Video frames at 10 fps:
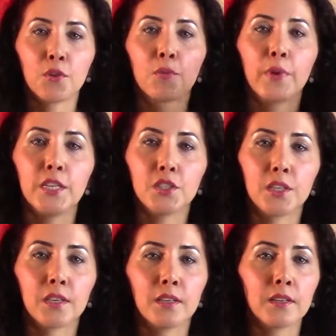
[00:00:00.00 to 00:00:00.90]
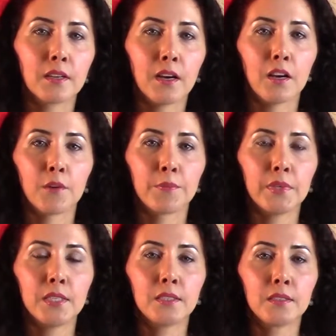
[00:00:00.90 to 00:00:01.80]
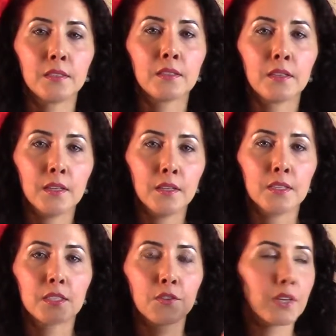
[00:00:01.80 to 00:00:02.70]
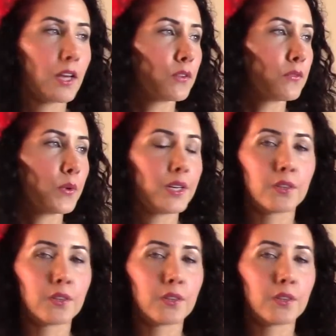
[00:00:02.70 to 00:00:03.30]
raging in Southern California.